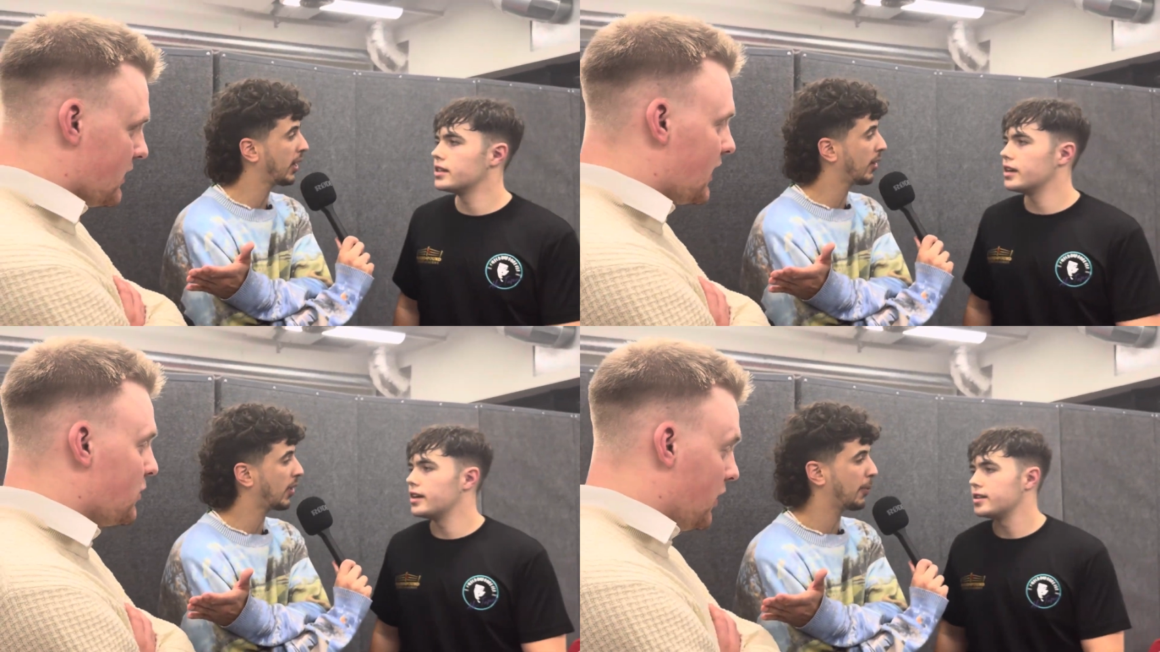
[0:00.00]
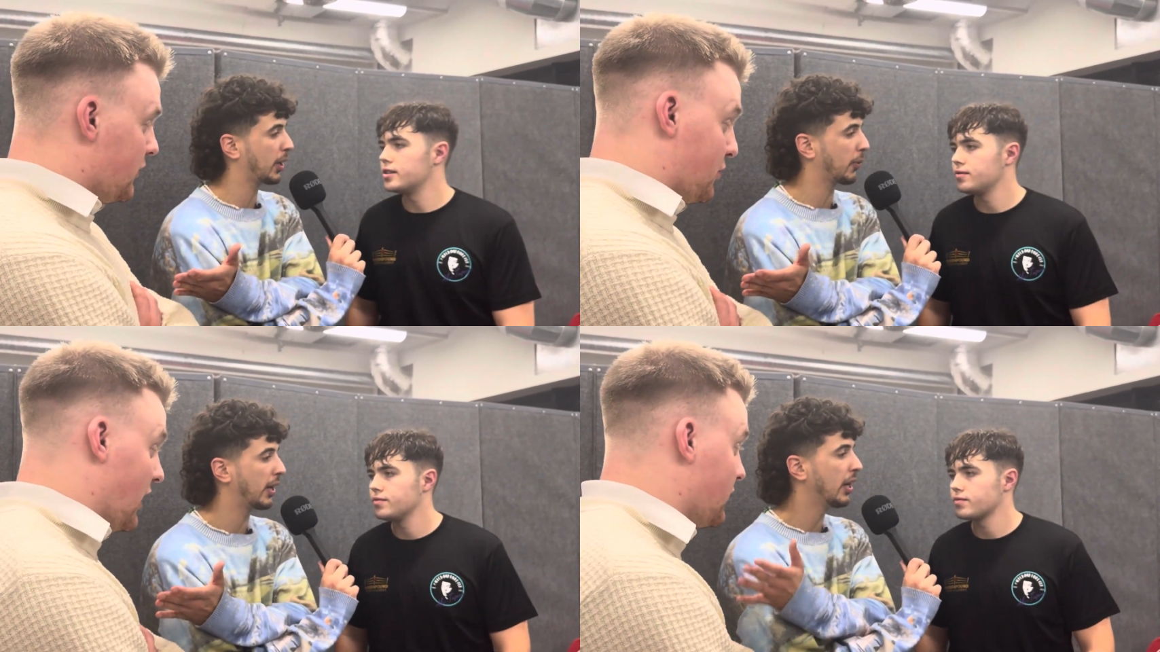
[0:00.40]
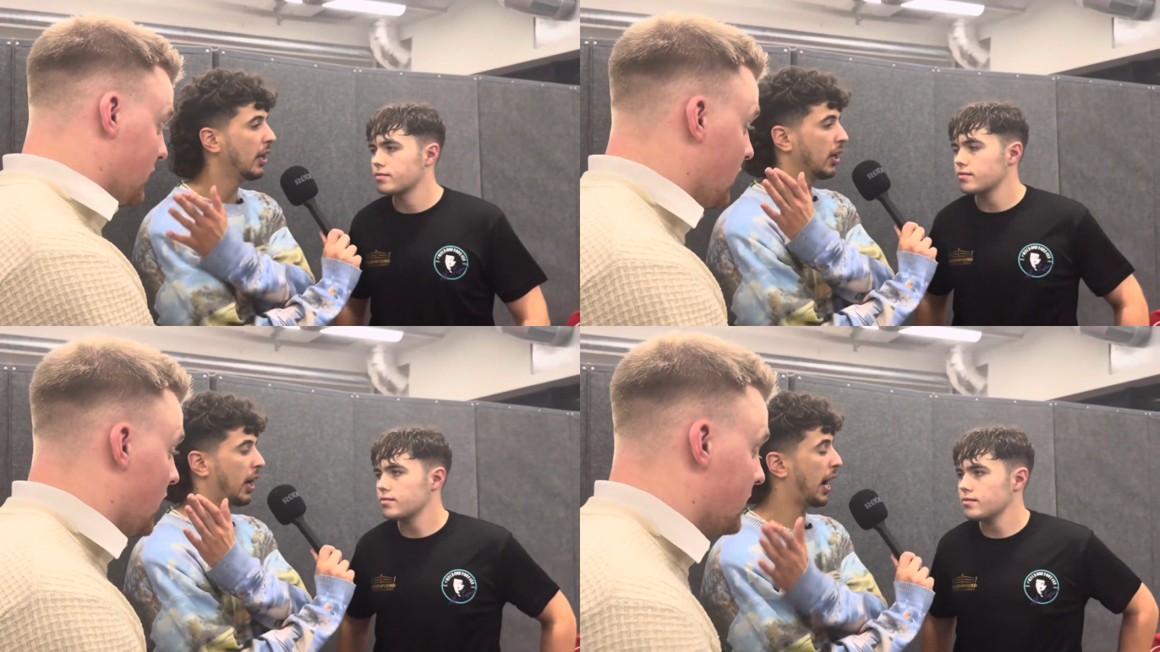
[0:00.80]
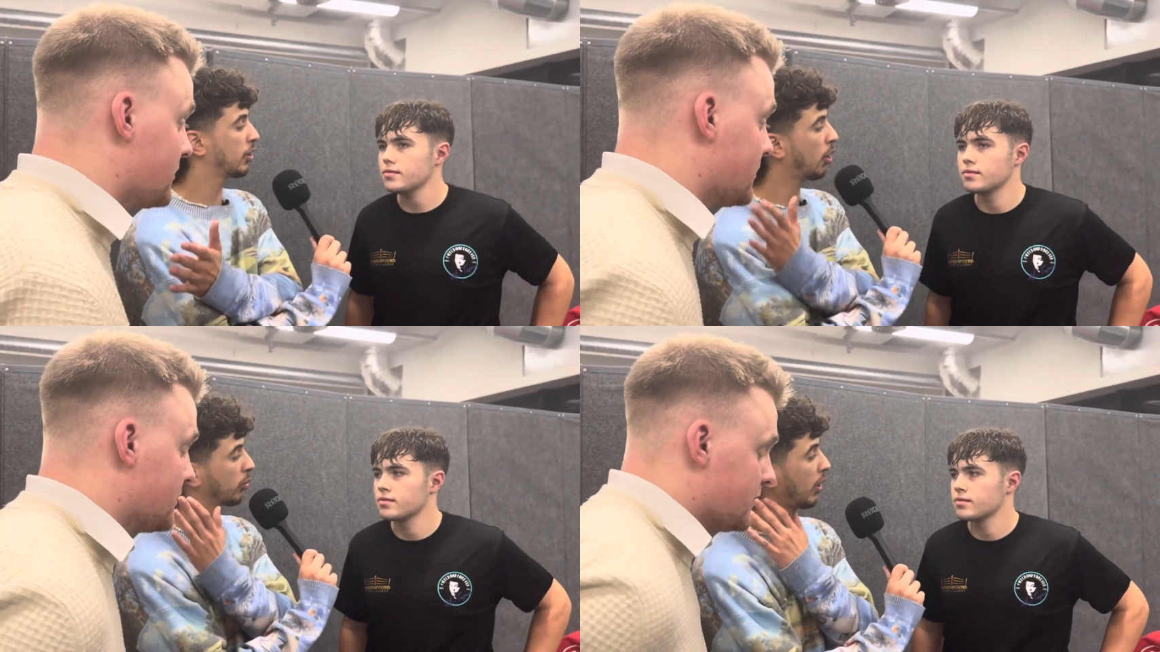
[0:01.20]
Speaker 1: there. right, by the way, I
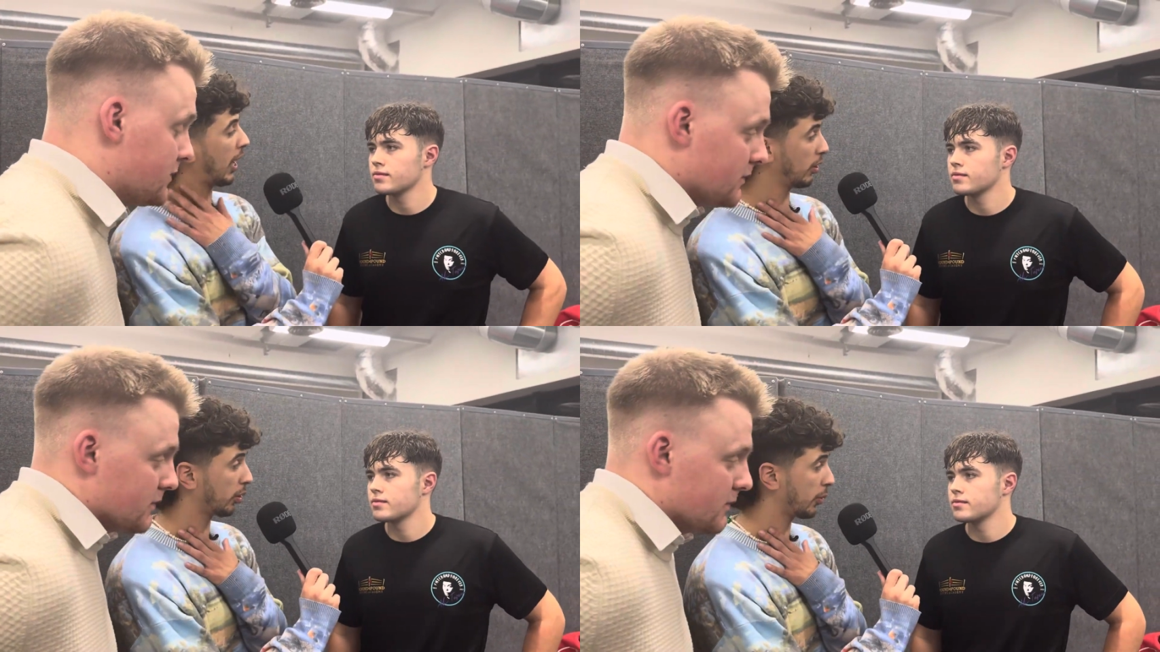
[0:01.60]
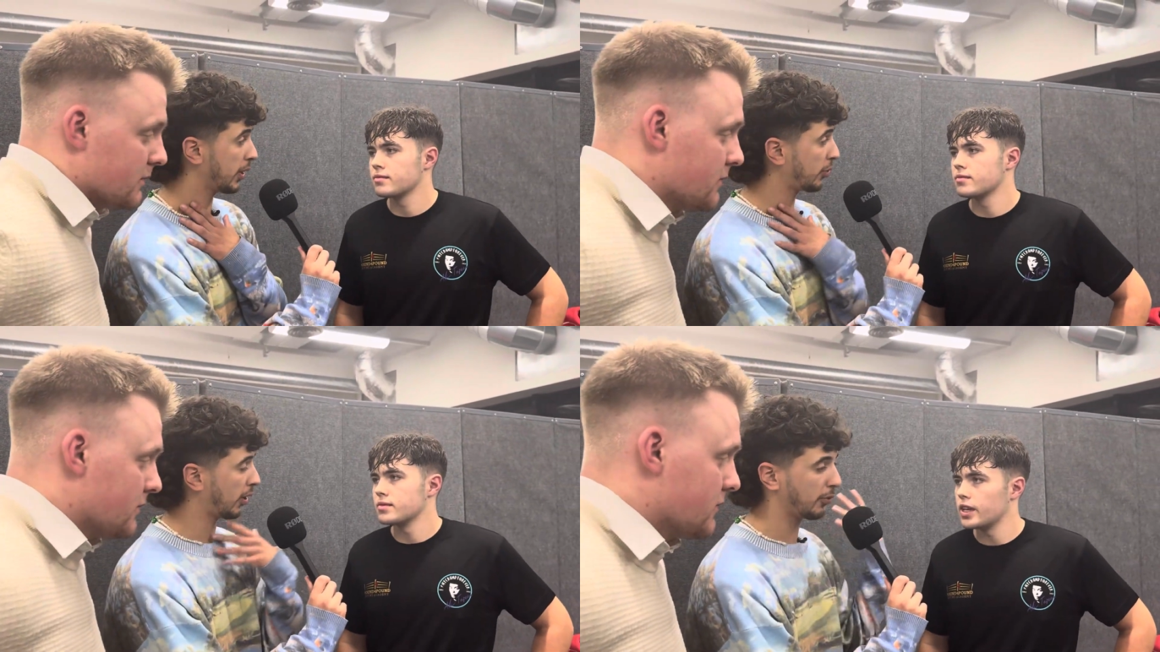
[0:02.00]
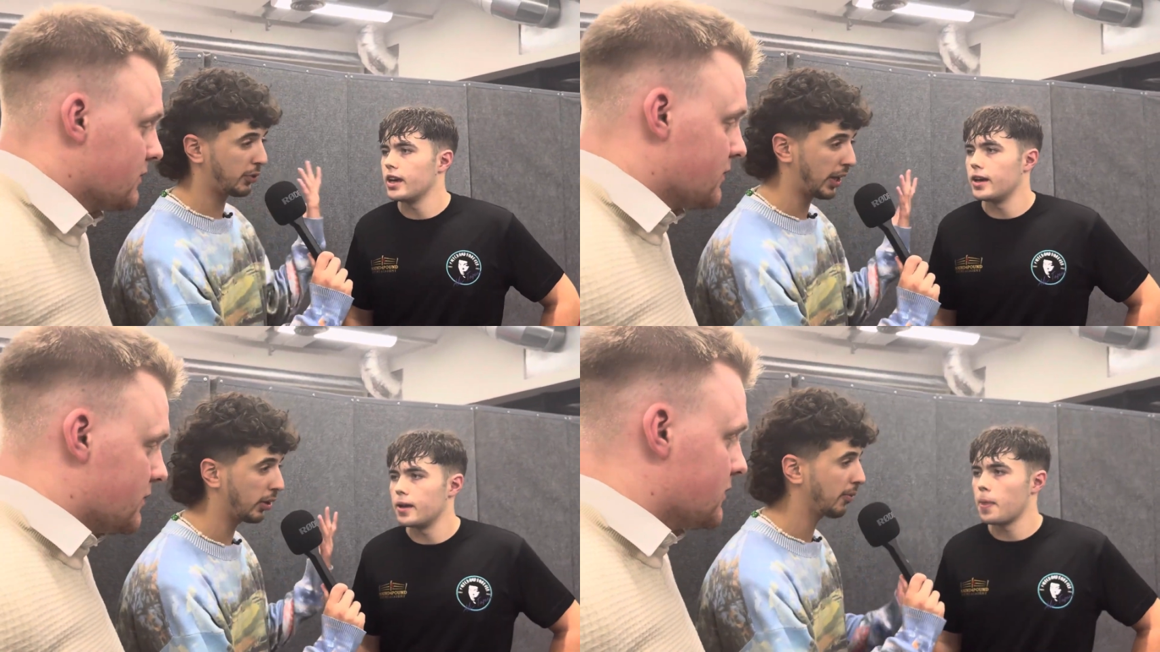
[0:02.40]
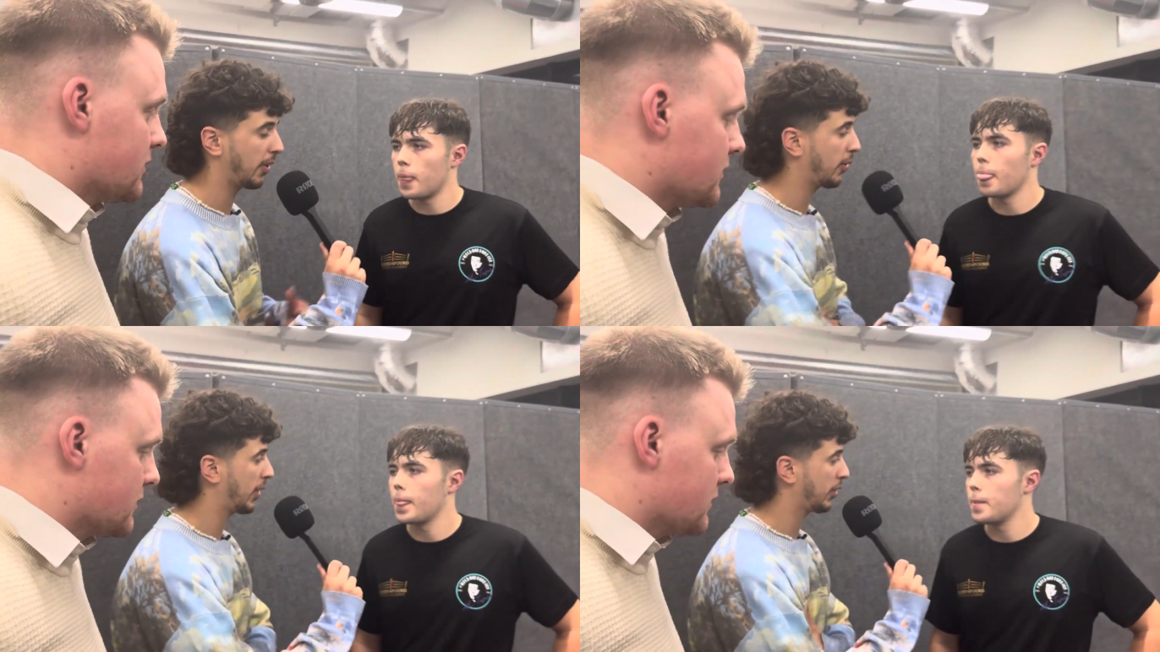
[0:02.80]
know. I know Lewis. Obviously, yeah. I know him
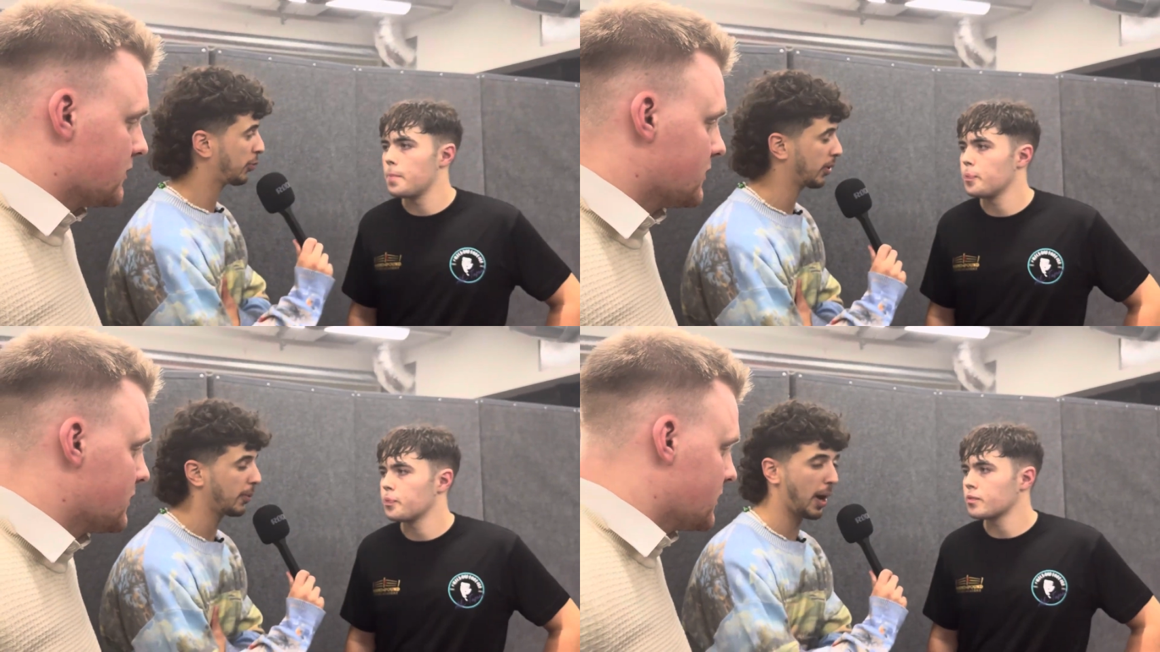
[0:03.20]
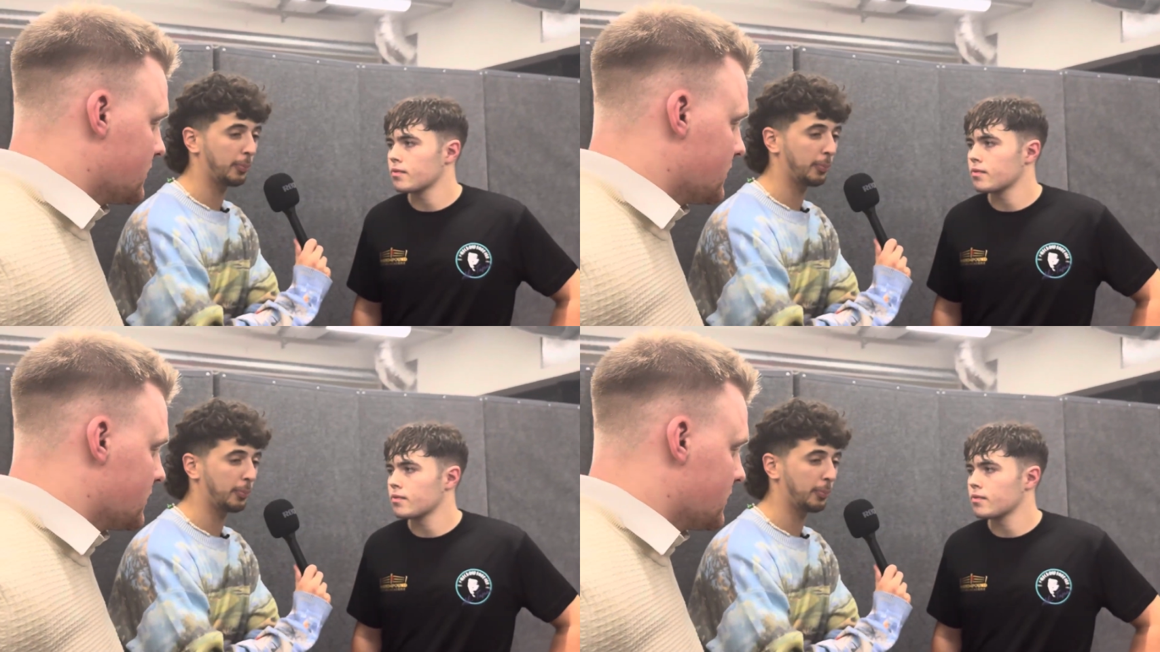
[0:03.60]
very well. He's one of my